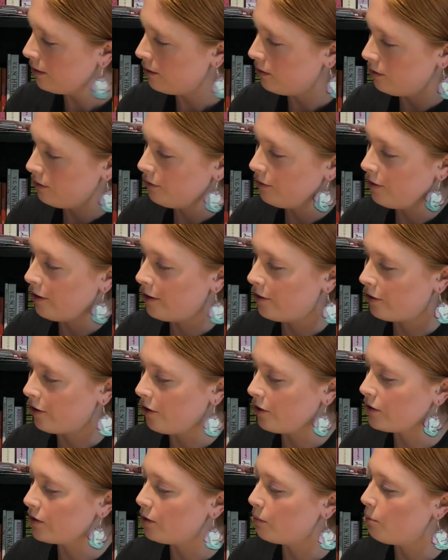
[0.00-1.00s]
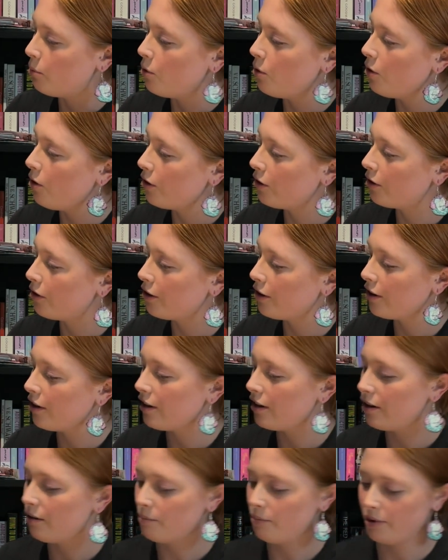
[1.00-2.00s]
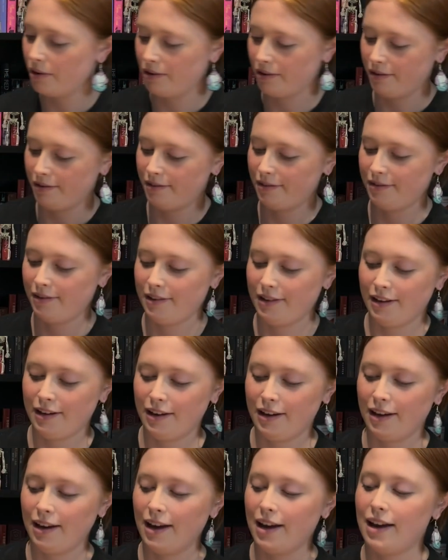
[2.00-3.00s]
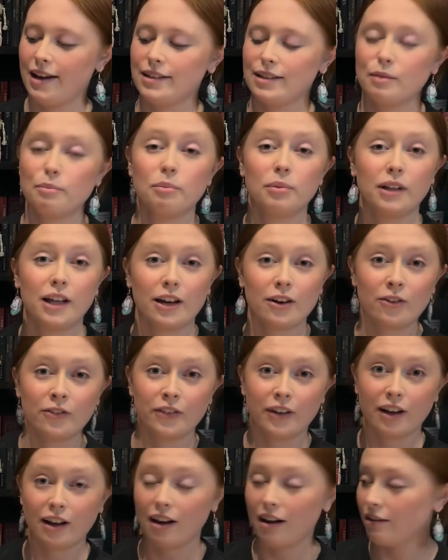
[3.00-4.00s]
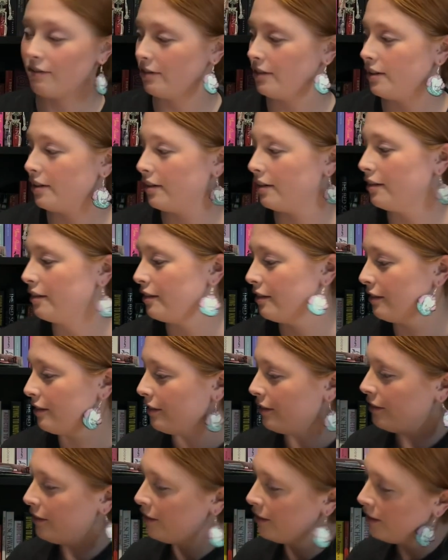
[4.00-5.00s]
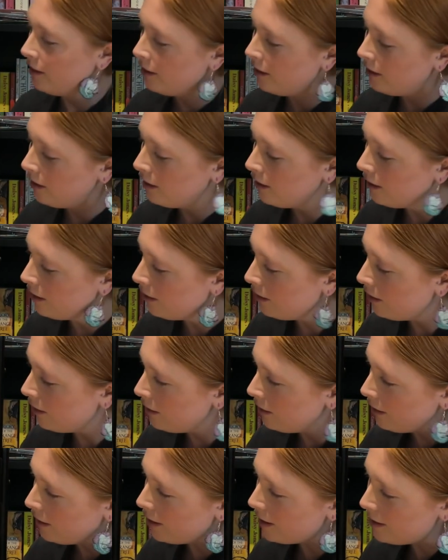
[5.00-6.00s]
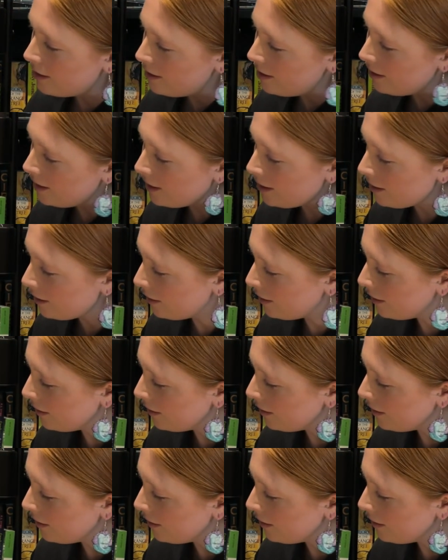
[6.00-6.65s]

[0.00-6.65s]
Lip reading: Final Girl Support Group has blood on the cover, I think.